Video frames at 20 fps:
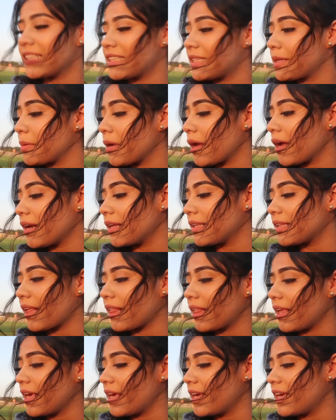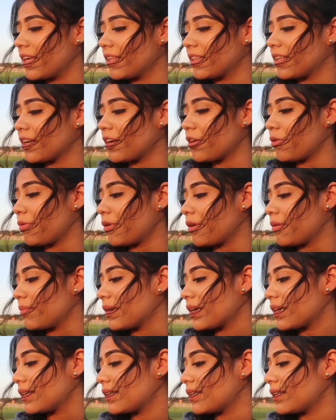to be honest i think he's gonna win
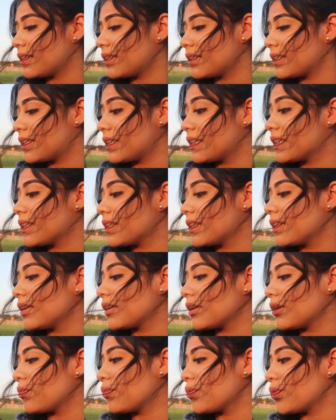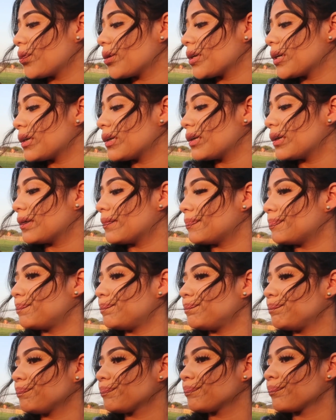because his is looking real good
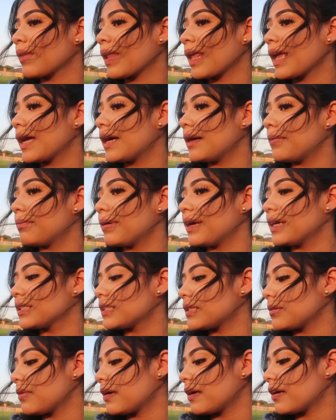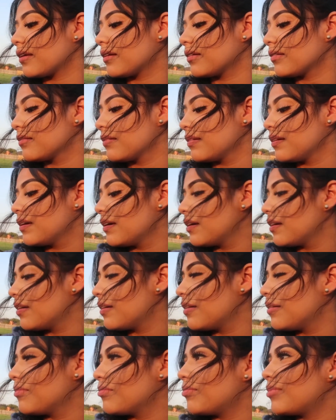compared to mine
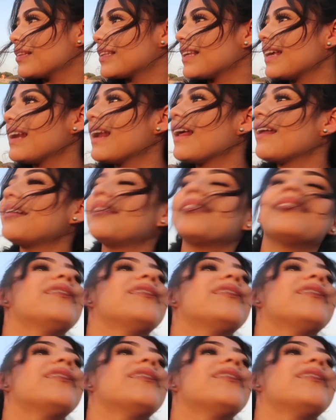but then i don't